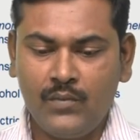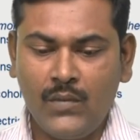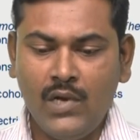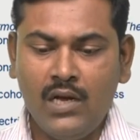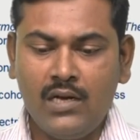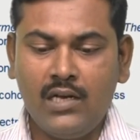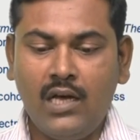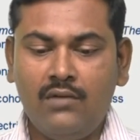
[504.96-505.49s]

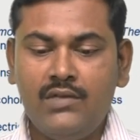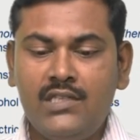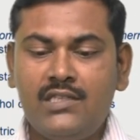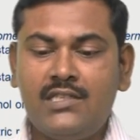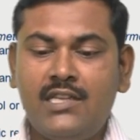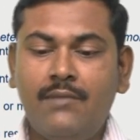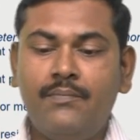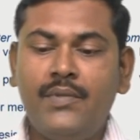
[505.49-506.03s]
Now this
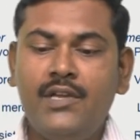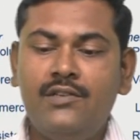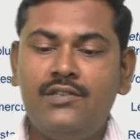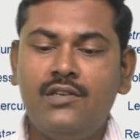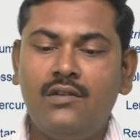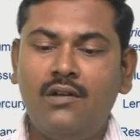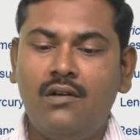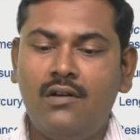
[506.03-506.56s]

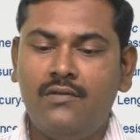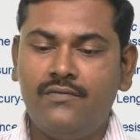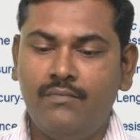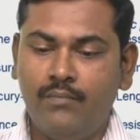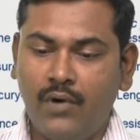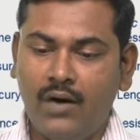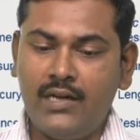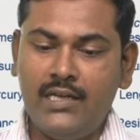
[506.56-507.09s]
temperature of
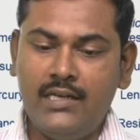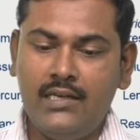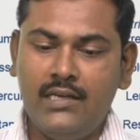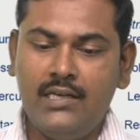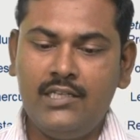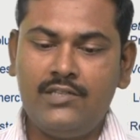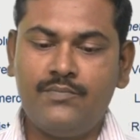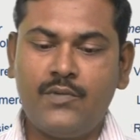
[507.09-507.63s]
body
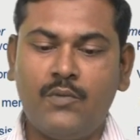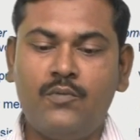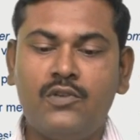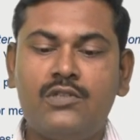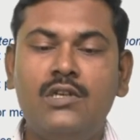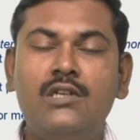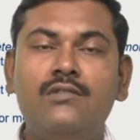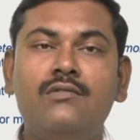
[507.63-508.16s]
is
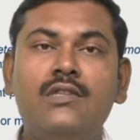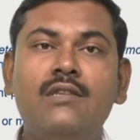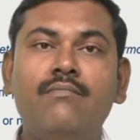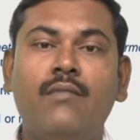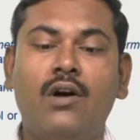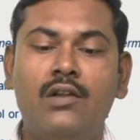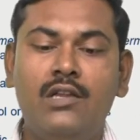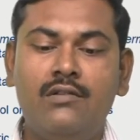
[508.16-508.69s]
proportional to the
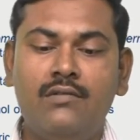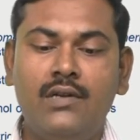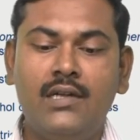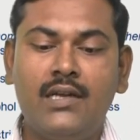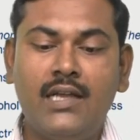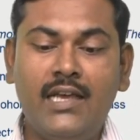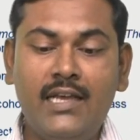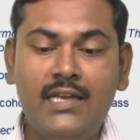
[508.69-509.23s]
molecular
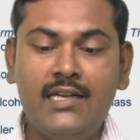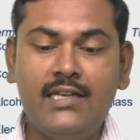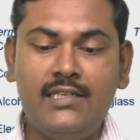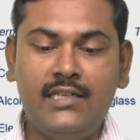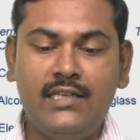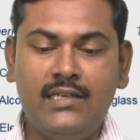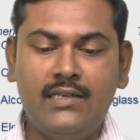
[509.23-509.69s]
energy,